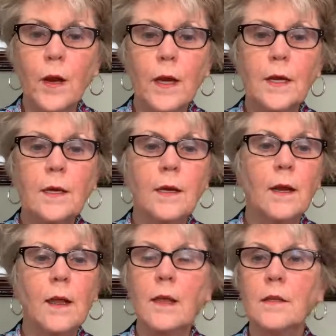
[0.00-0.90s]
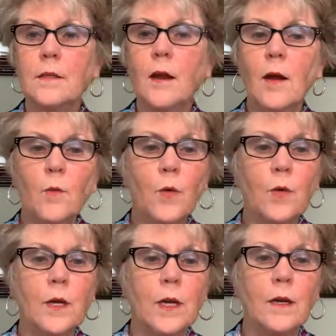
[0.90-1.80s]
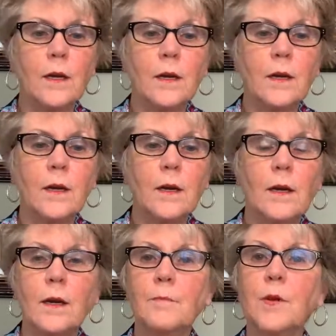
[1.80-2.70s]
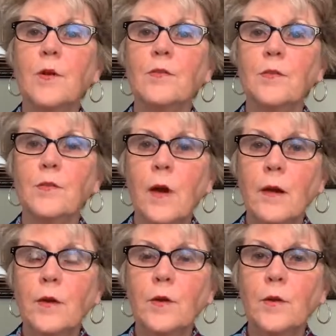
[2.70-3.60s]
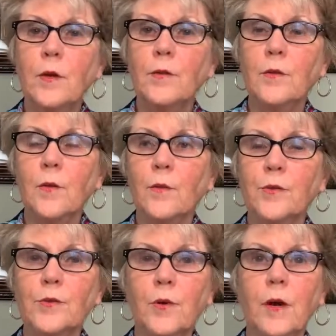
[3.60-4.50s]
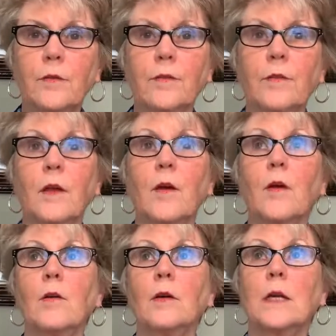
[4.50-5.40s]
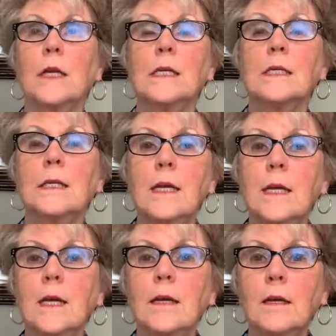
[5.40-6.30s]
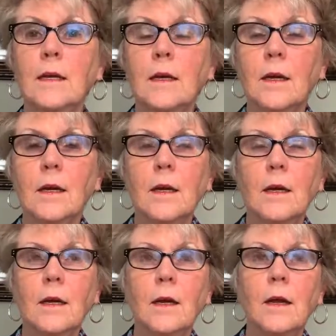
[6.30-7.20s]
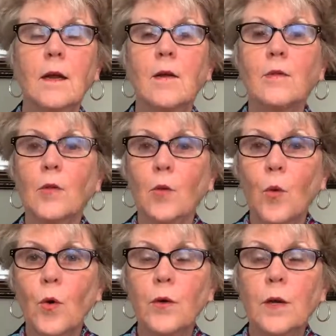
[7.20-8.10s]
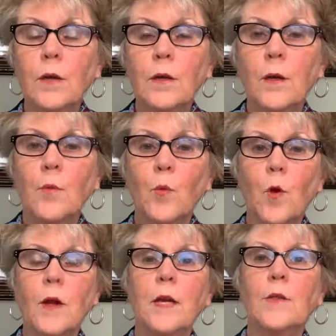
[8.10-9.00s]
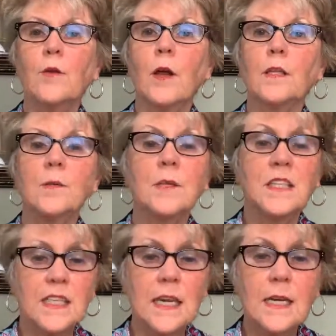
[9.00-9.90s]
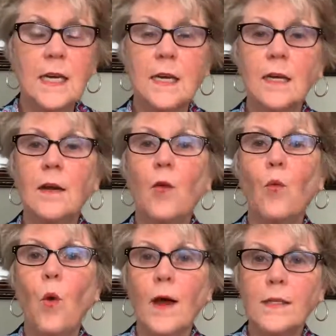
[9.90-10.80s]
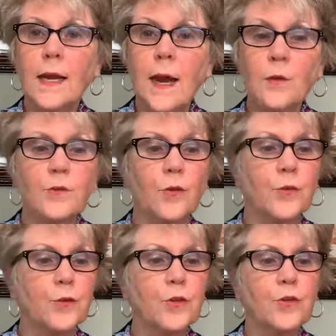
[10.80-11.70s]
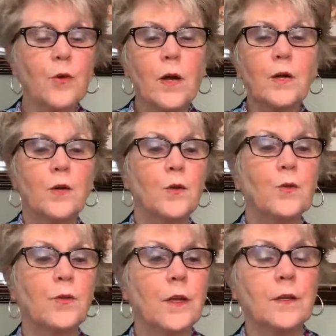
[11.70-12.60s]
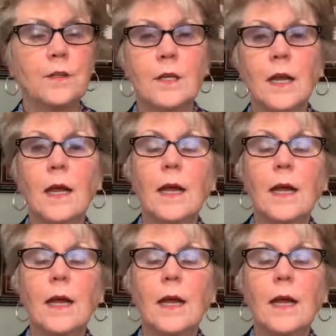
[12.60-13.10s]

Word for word: way and it's not working because they're trying to do it in their own strength. They aren't seeking the Lord, number one, and they're not seeking wise counsel. They're just trying to do things